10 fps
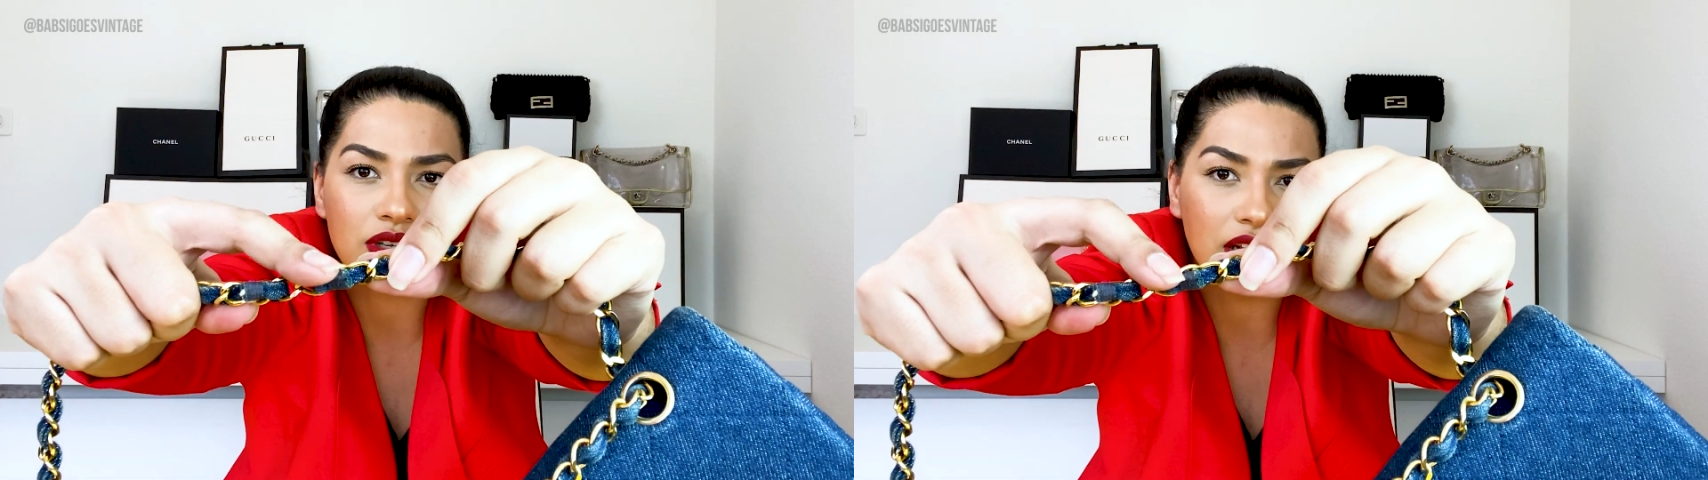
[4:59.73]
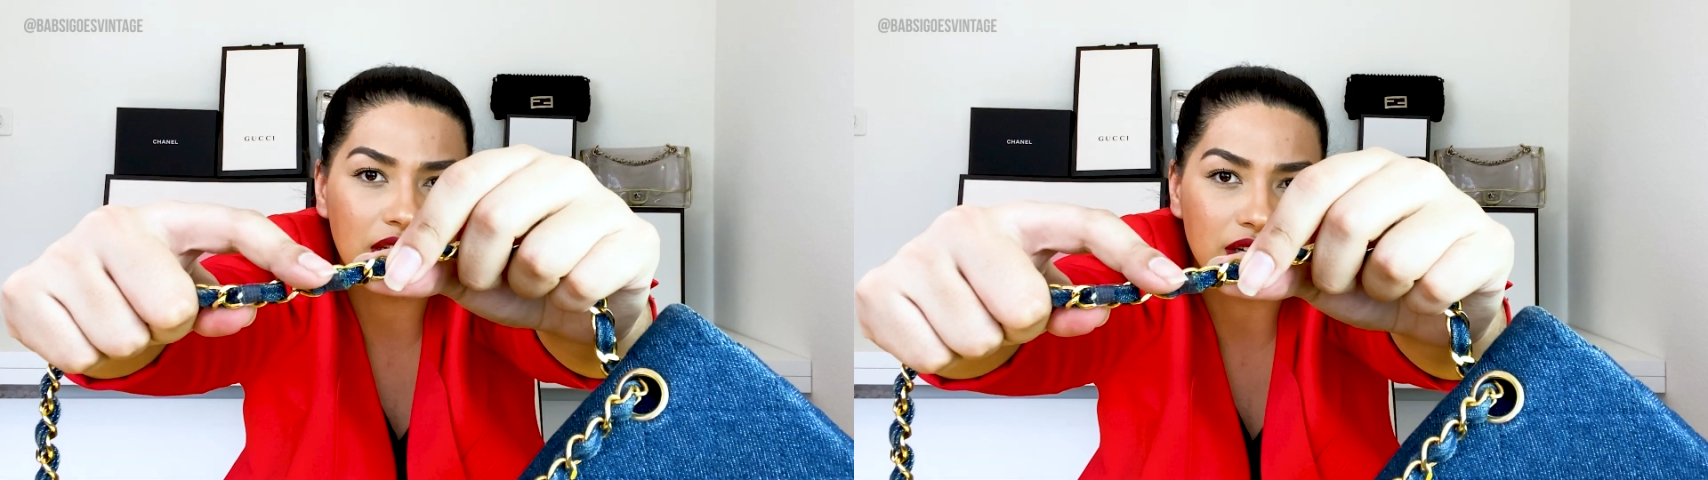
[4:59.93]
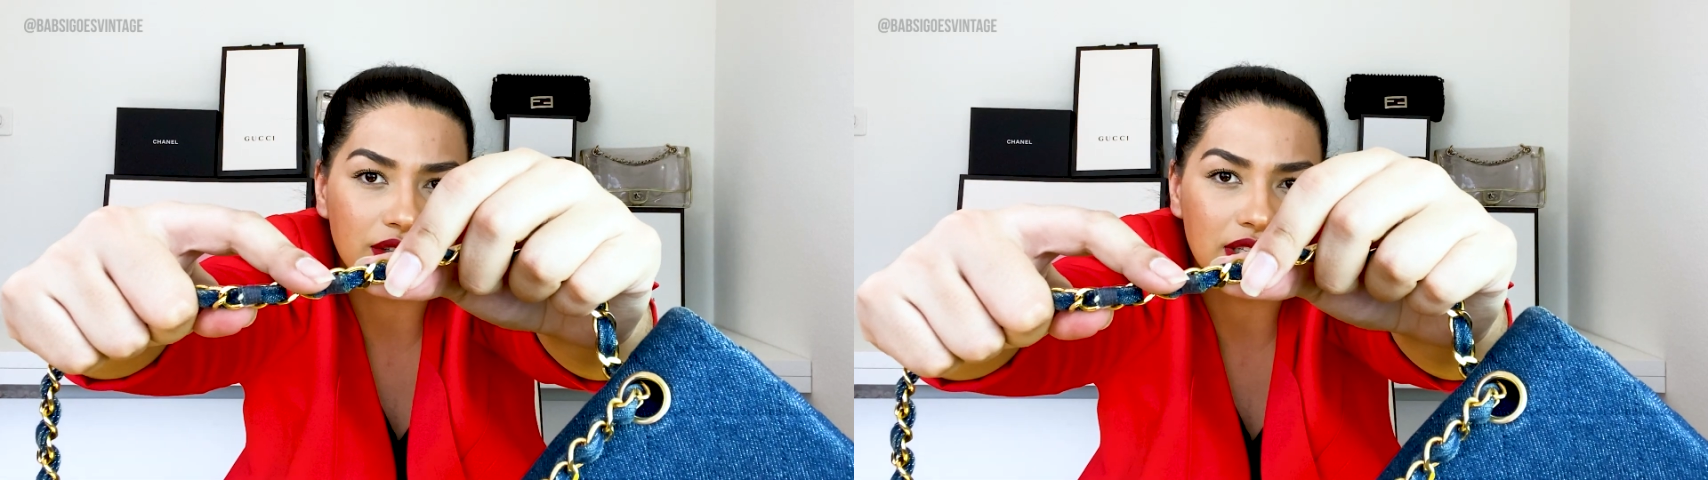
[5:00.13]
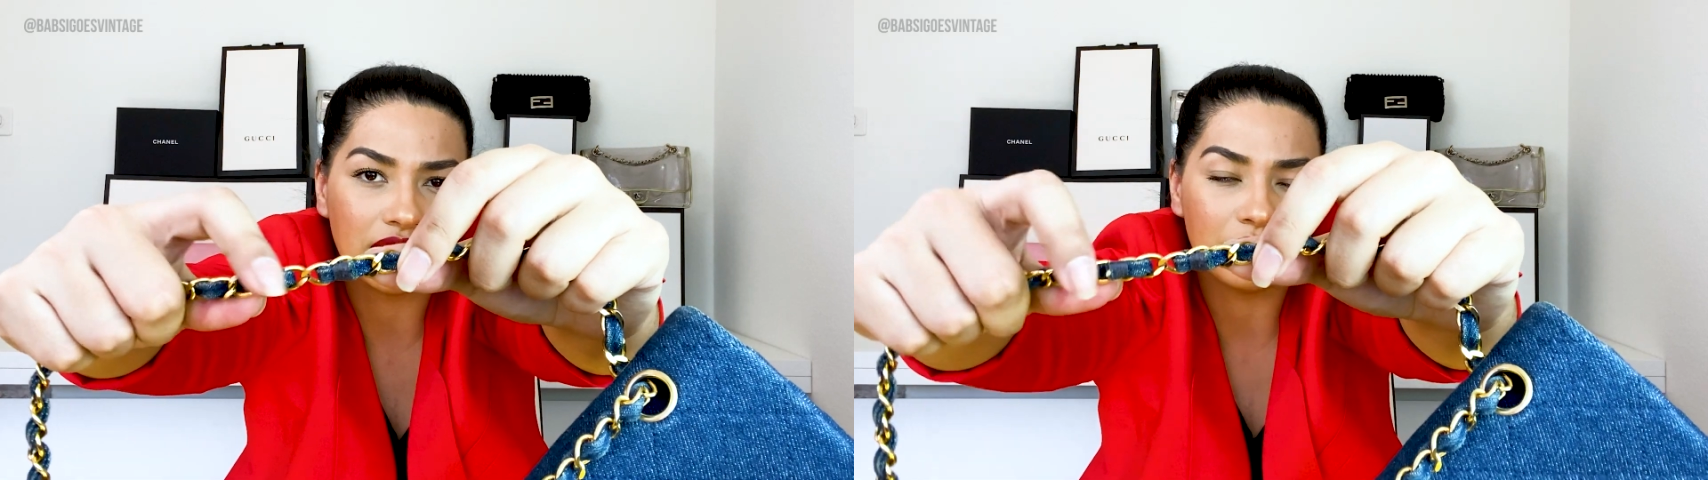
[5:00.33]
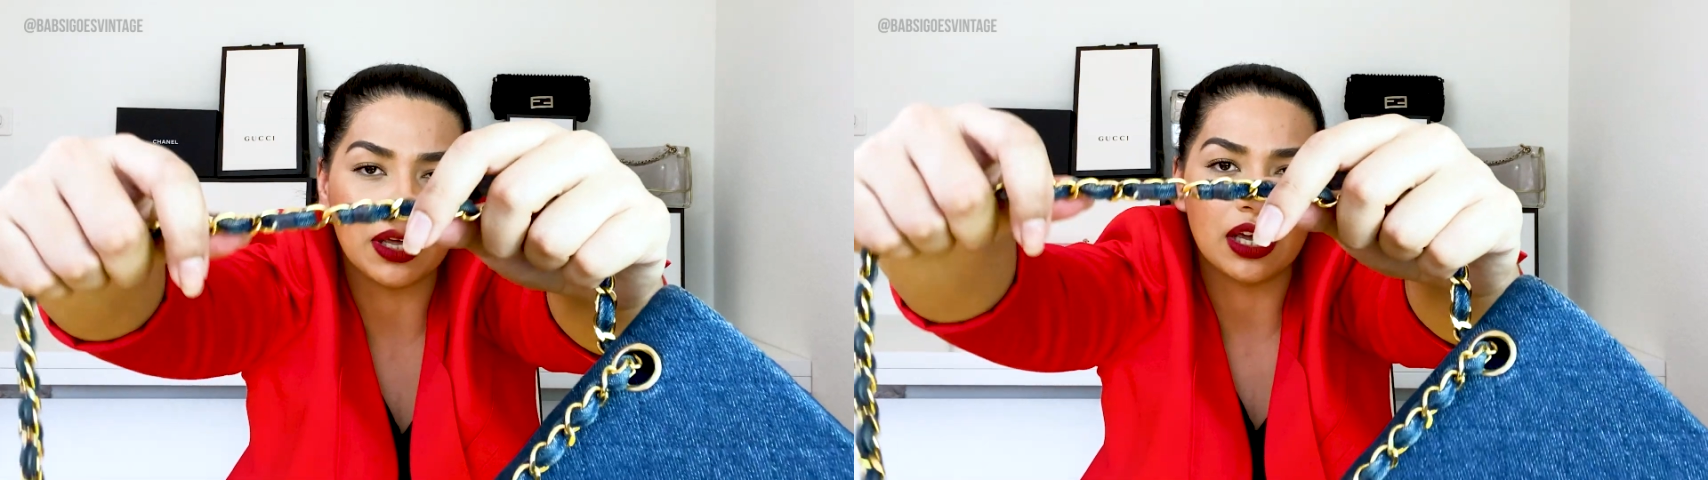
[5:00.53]
little
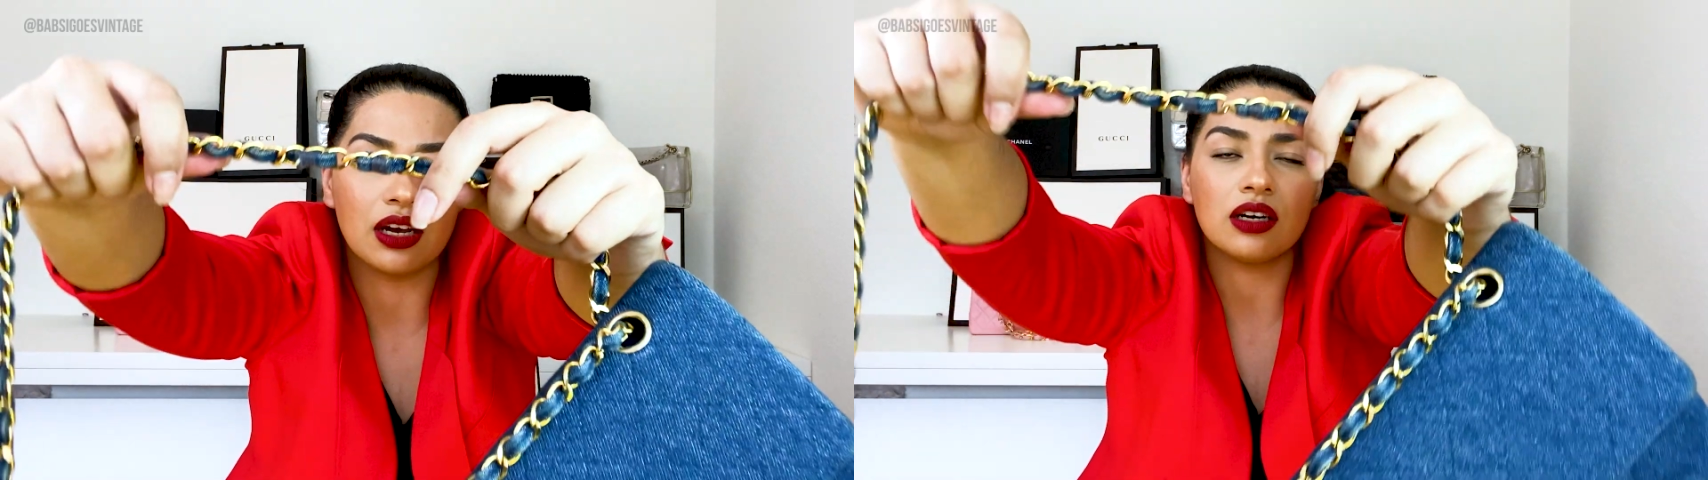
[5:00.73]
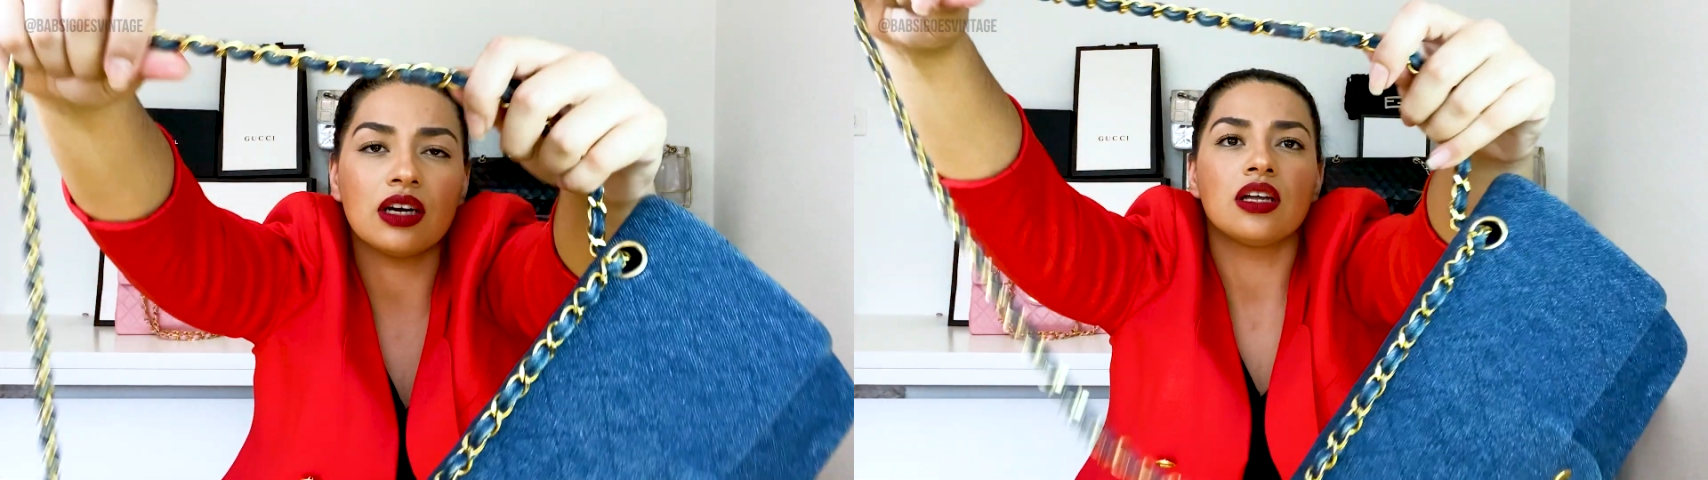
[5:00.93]
denim here.